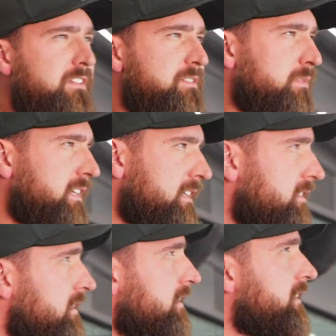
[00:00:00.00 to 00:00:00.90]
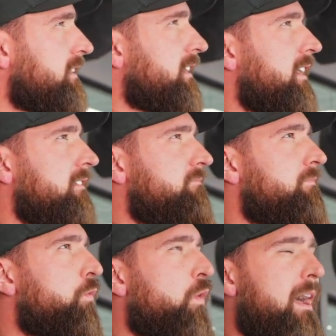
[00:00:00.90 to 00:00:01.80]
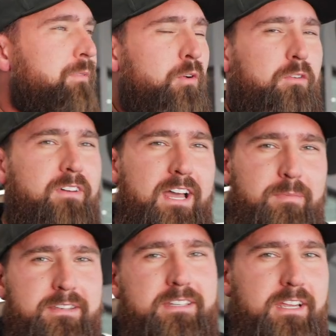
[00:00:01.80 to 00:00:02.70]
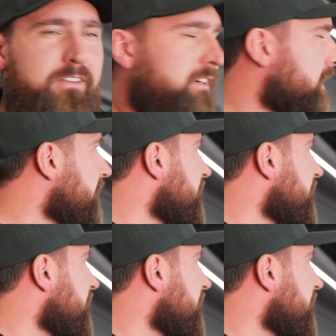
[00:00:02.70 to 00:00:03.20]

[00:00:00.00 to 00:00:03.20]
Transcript: on display, kind of wrap the whole vibe in together kind of